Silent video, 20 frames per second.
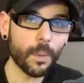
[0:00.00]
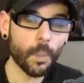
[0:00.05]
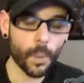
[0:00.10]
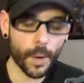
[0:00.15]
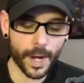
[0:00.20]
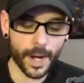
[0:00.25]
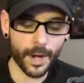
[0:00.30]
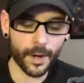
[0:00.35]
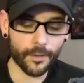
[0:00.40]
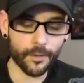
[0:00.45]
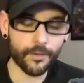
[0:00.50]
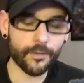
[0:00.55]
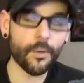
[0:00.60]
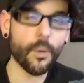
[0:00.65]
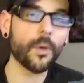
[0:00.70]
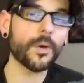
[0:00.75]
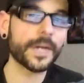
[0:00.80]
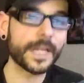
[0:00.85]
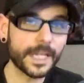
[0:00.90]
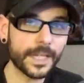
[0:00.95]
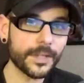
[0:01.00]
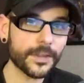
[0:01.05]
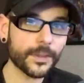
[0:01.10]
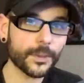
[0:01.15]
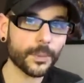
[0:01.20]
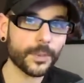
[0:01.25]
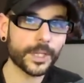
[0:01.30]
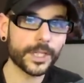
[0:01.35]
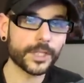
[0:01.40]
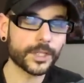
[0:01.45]
where for
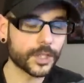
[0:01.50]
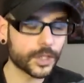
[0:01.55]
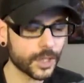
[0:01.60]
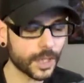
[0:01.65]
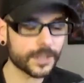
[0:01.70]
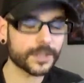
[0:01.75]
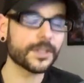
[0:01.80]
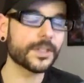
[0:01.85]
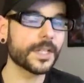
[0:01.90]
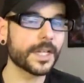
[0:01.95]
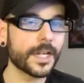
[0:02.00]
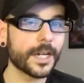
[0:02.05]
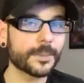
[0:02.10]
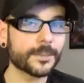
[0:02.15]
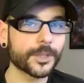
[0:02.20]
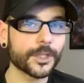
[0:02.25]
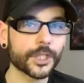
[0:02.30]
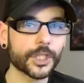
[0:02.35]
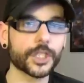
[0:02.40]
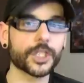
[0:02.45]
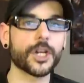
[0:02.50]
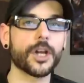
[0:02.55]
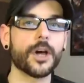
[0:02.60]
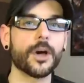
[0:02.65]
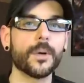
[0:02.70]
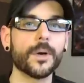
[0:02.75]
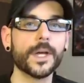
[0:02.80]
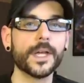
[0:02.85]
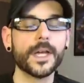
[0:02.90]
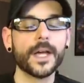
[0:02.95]
E3, just leading up to the
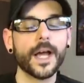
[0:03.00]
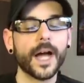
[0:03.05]
show,